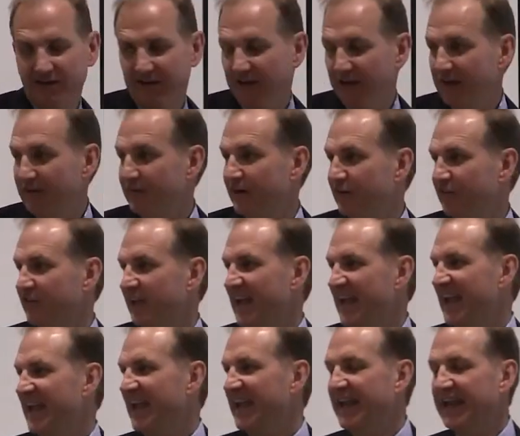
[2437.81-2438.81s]
gave us
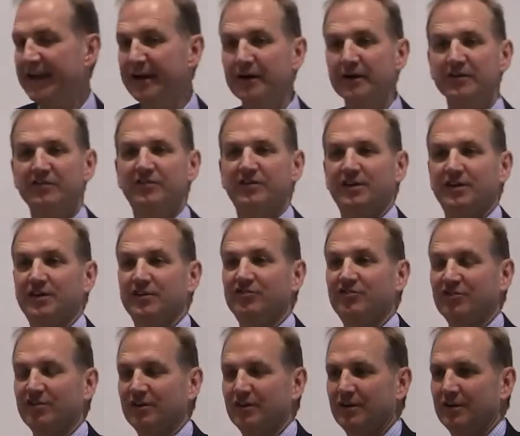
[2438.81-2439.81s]
a
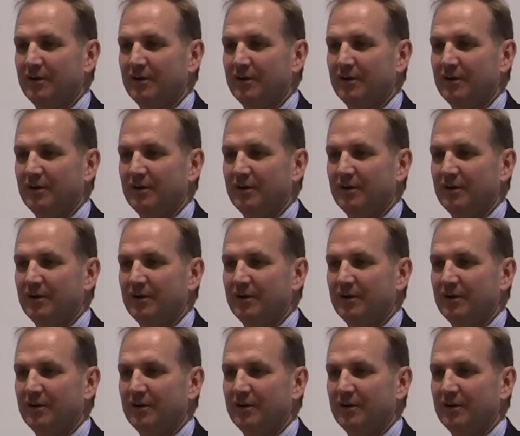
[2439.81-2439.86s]
heritage